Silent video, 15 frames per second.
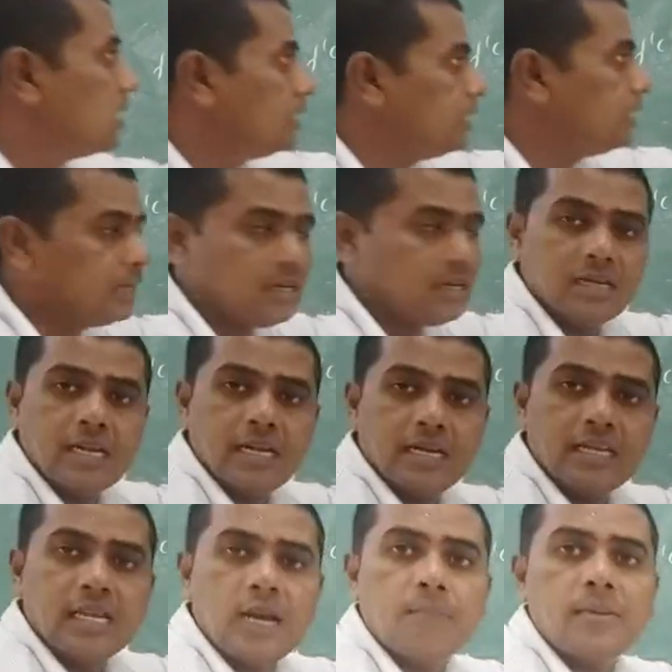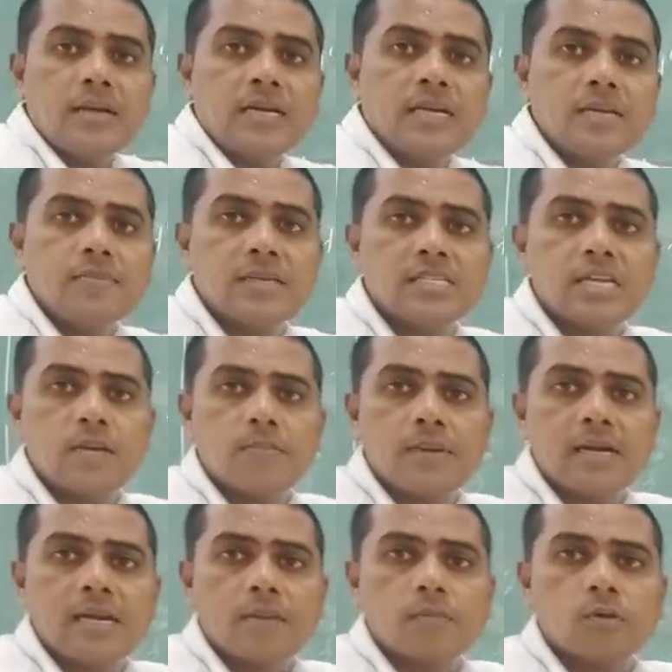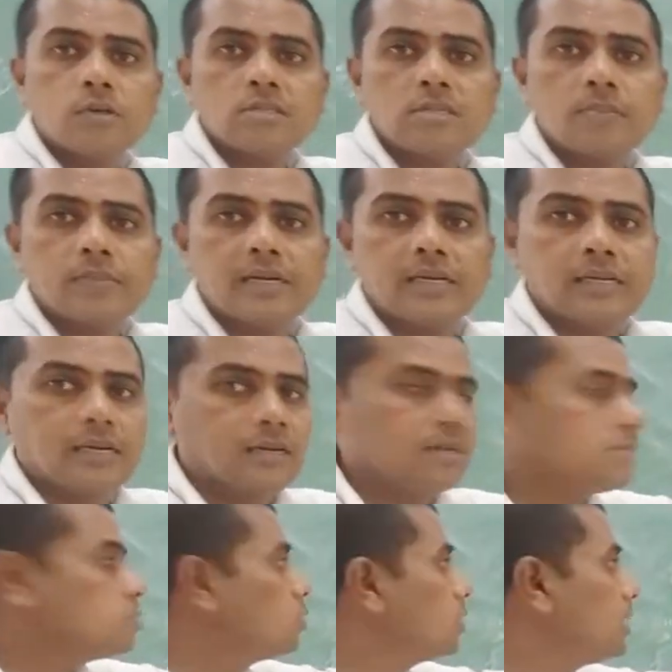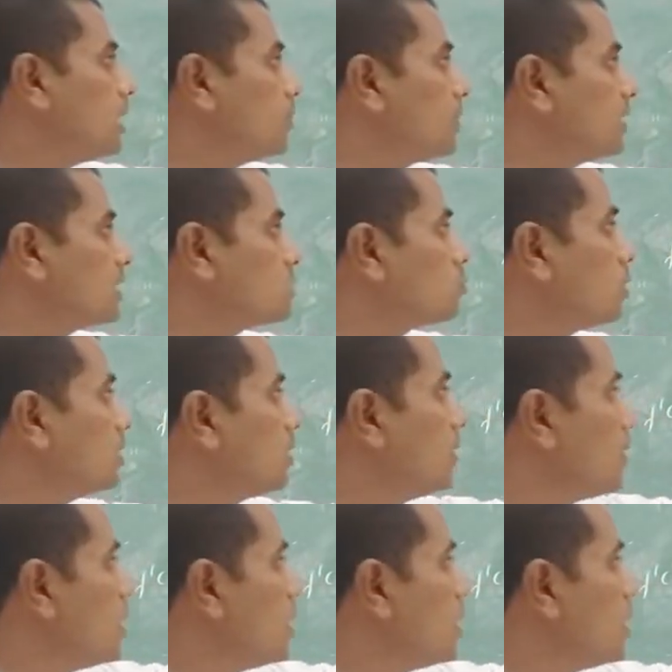here real part and imaginary part I am going to separate here. So real part is what?